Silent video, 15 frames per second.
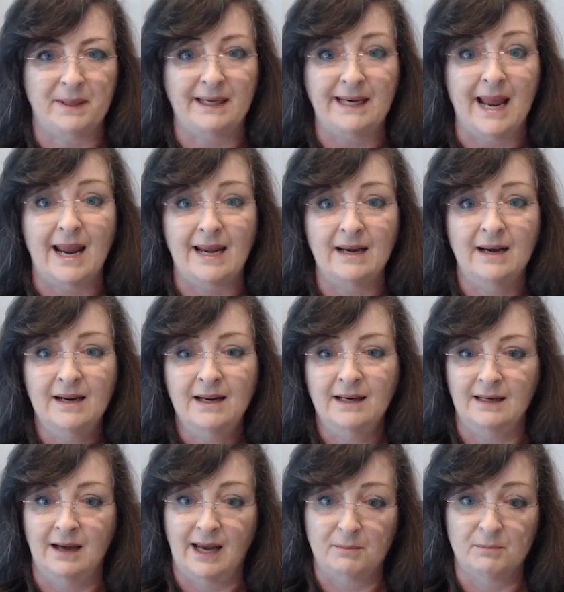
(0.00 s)
But again,
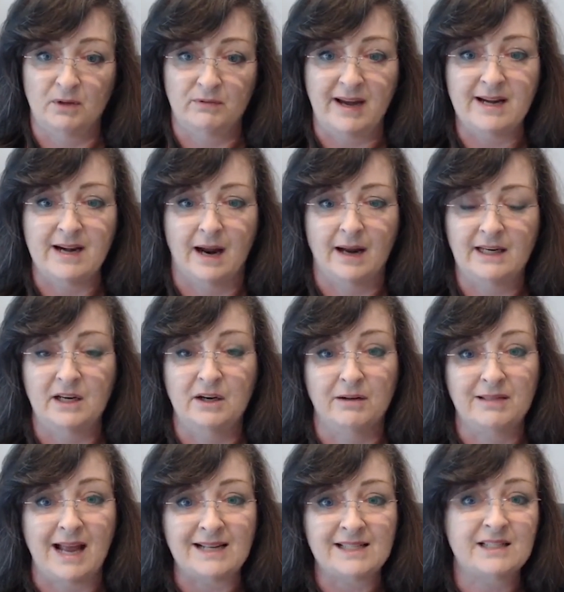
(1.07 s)
like Marina,
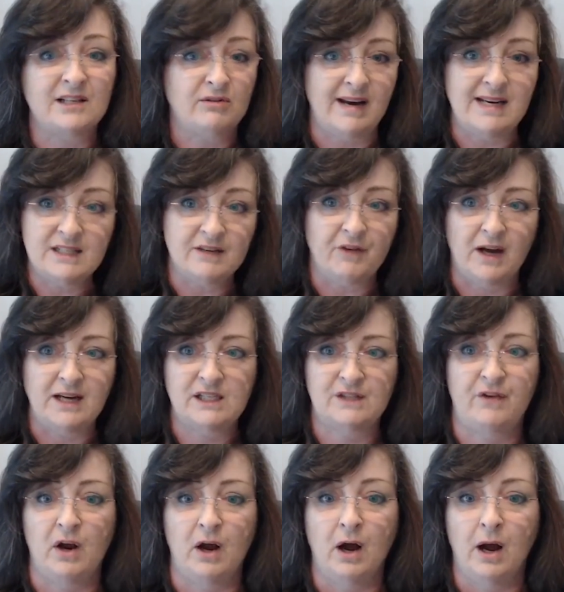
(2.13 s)
that's a great
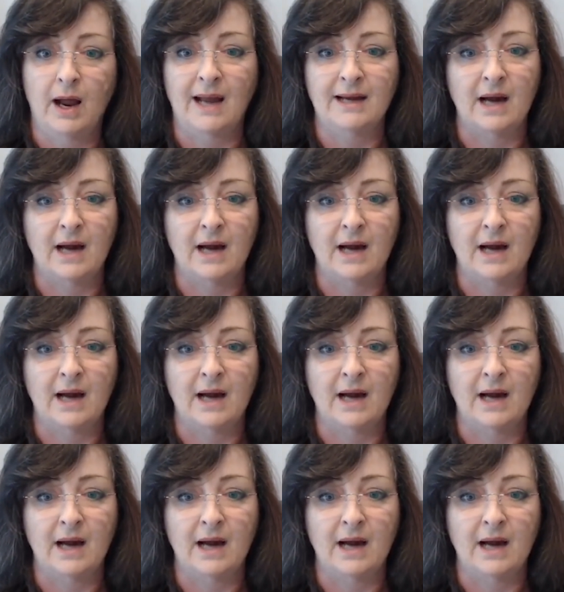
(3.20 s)
device for her.